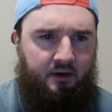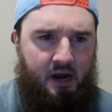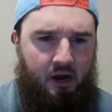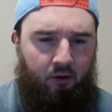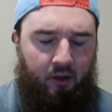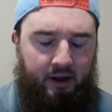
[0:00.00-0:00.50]

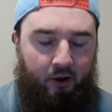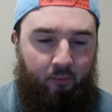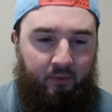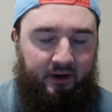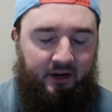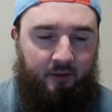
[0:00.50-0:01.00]
Carolina
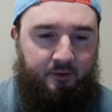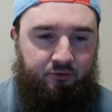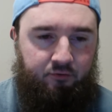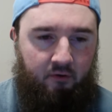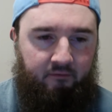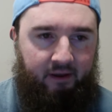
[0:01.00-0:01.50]
opening up as
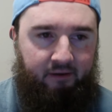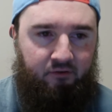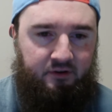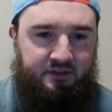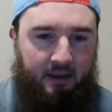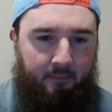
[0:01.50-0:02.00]
road
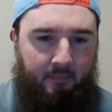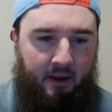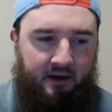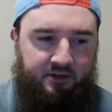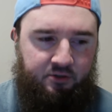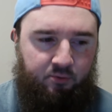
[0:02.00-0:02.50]
favorites at
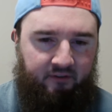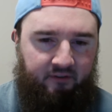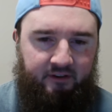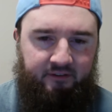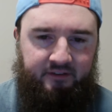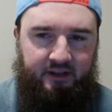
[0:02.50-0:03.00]
minus
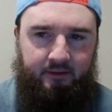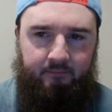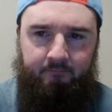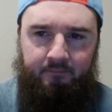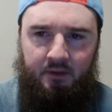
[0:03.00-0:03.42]
150.